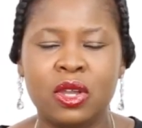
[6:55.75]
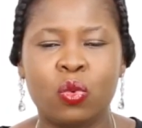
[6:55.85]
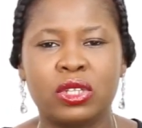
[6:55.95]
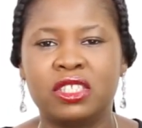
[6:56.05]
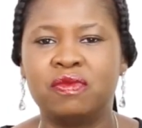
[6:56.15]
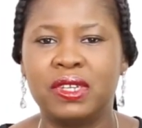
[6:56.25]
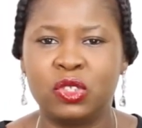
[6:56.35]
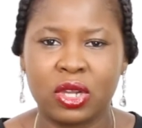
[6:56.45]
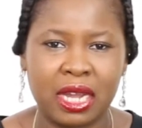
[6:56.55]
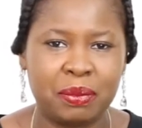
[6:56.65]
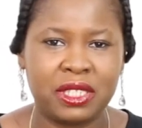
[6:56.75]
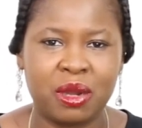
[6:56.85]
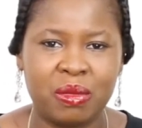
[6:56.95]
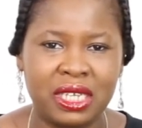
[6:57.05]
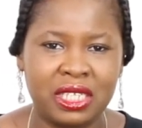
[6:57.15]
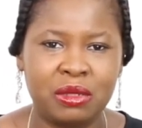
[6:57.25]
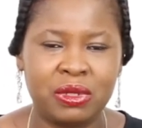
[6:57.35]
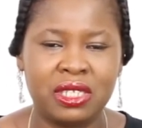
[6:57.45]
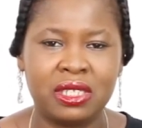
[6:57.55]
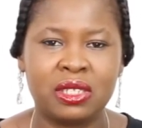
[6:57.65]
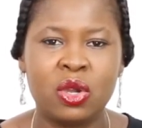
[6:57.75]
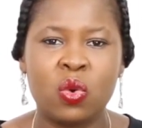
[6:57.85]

what is venture capital management,